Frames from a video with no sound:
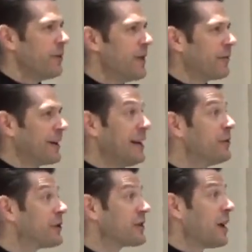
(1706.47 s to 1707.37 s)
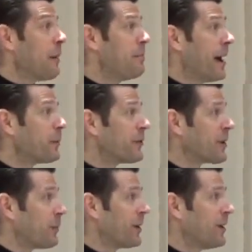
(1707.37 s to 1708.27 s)
You've never even just been with
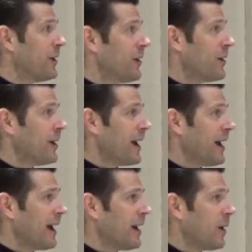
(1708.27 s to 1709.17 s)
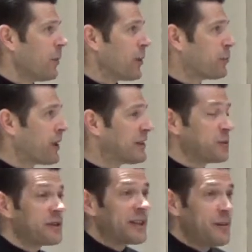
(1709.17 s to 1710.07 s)
someone where the presence
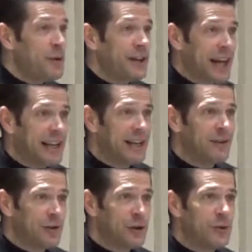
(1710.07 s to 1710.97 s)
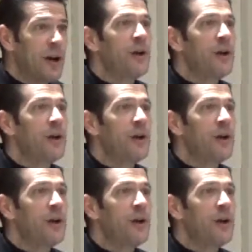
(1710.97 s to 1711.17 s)
wasn't communicated to you.